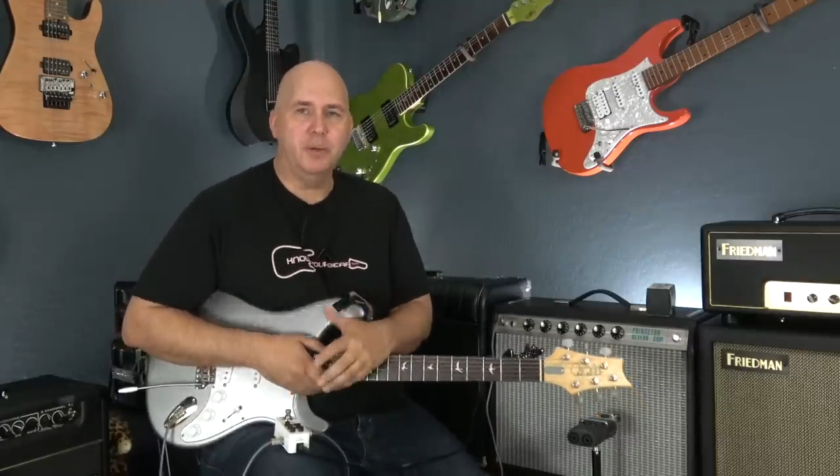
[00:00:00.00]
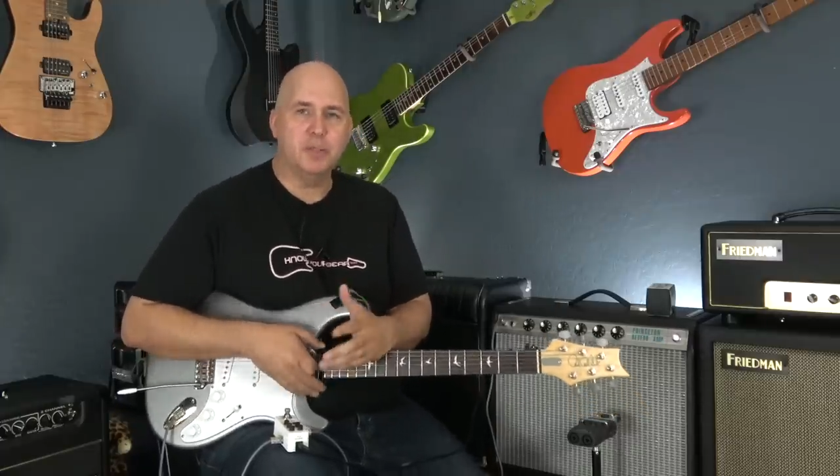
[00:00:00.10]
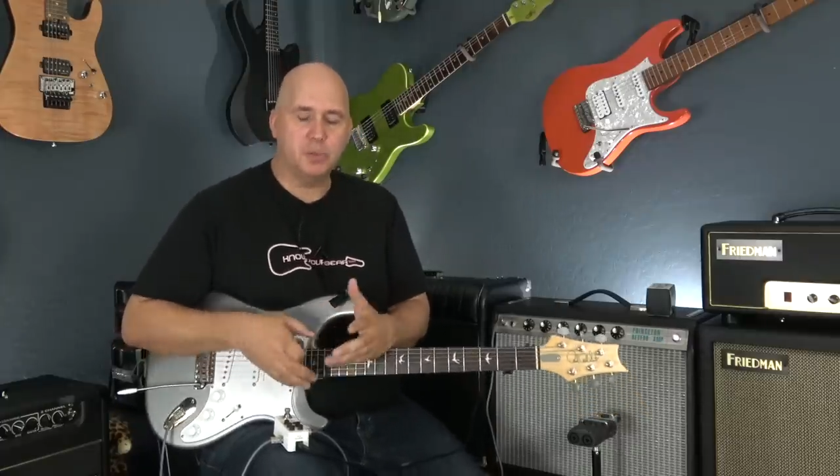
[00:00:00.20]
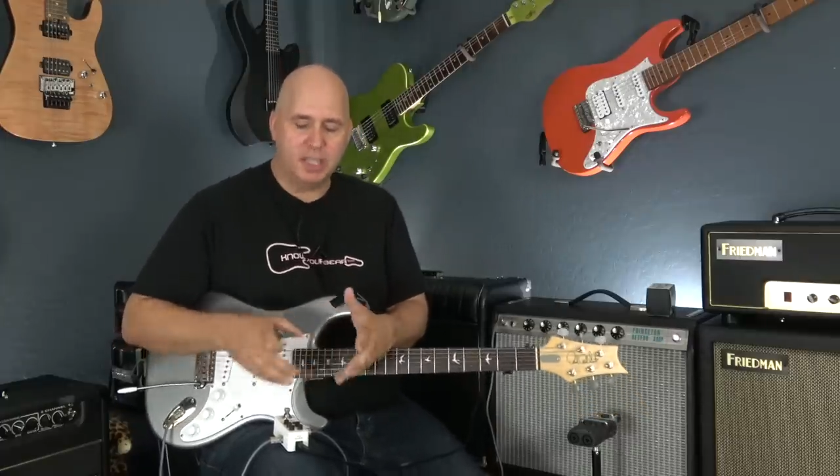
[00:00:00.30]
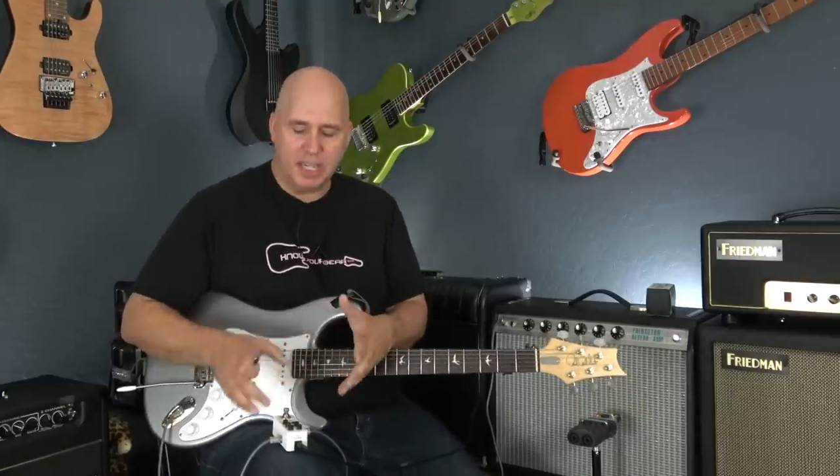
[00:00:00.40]
It
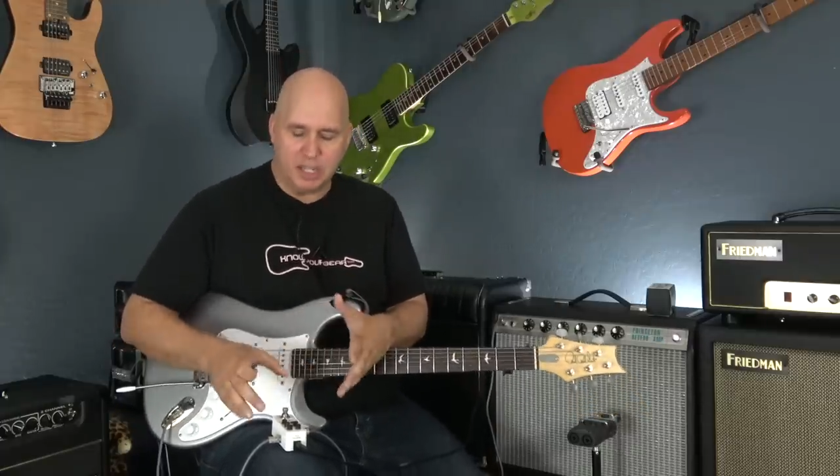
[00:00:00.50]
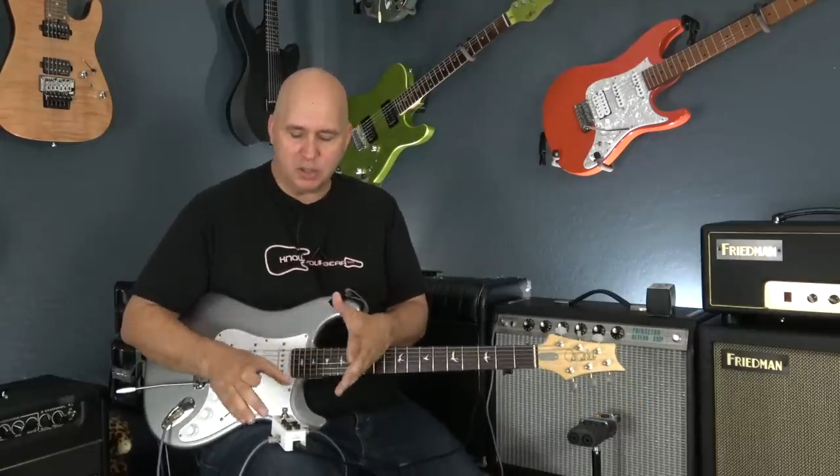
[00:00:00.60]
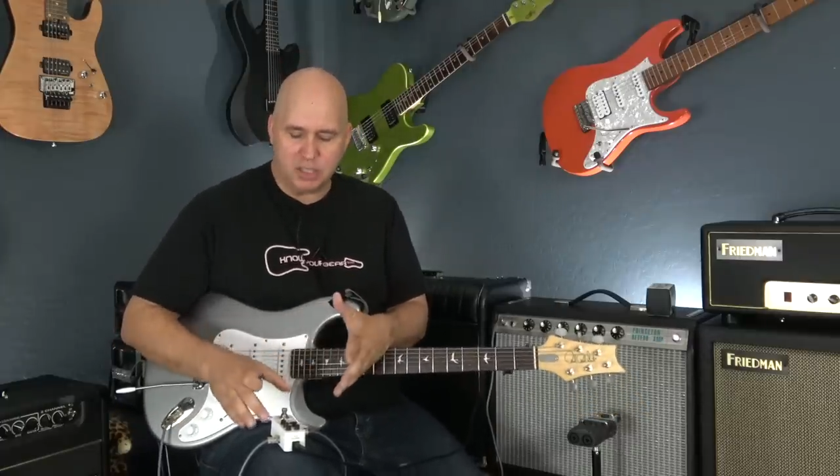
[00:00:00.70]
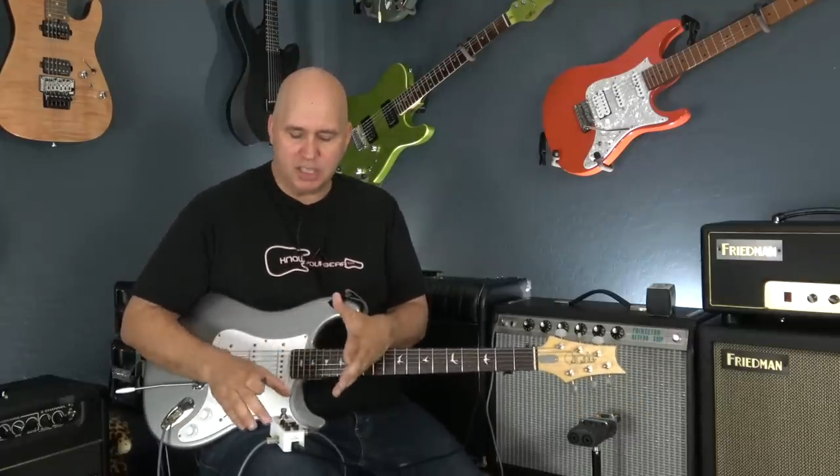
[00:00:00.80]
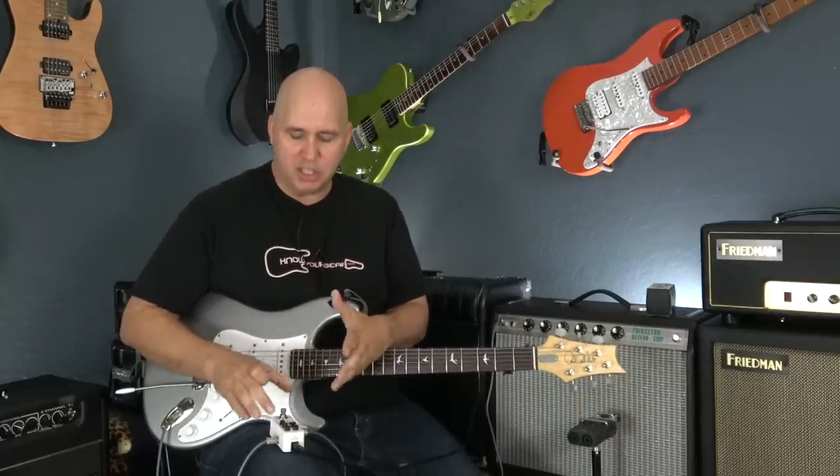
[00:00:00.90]
was really
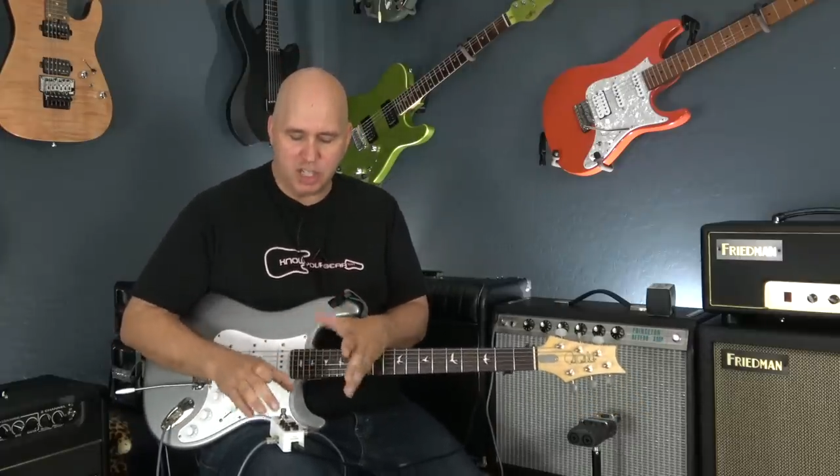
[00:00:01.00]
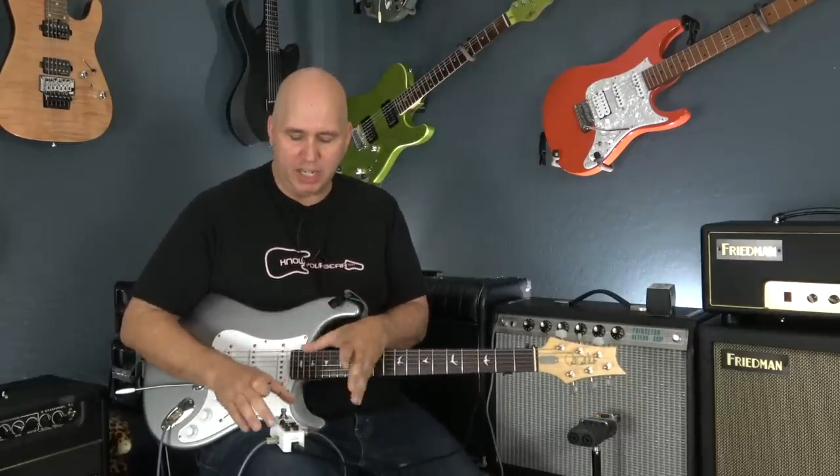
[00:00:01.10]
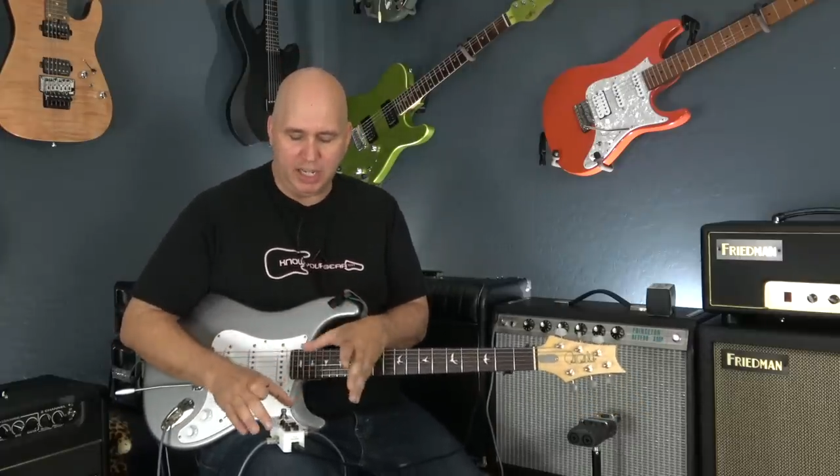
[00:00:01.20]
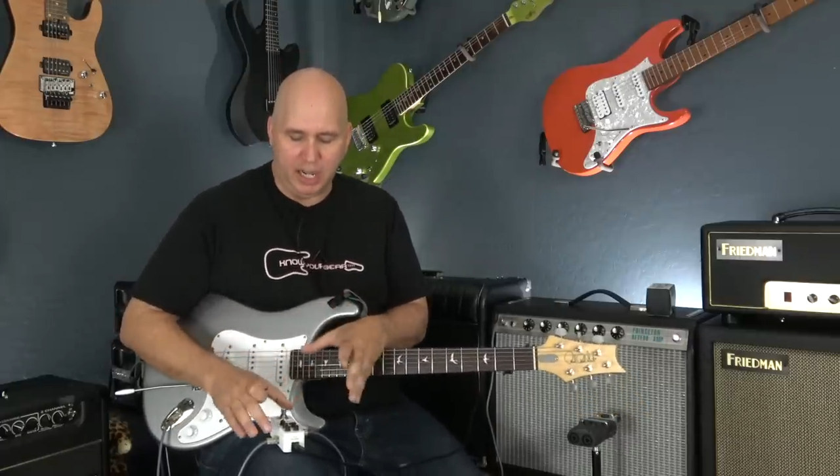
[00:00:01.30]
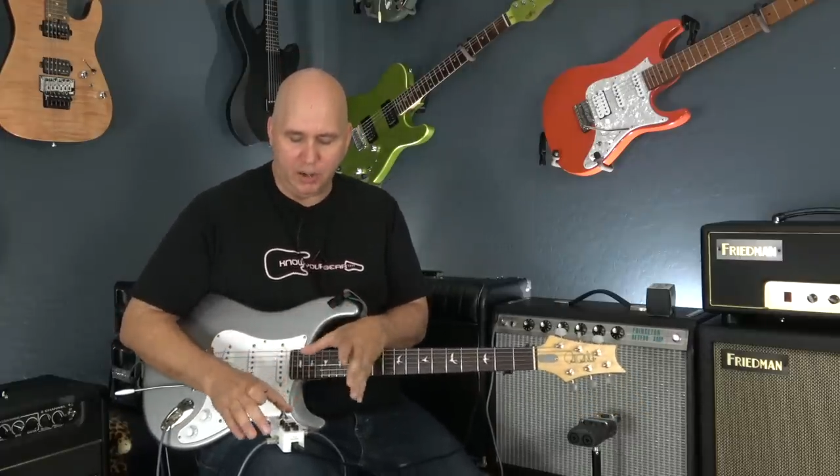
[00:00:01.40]
interesting to
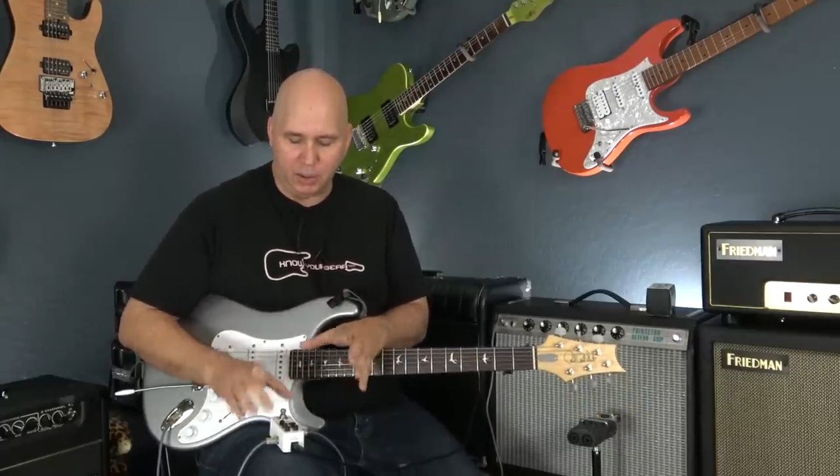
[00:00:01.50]
check it out.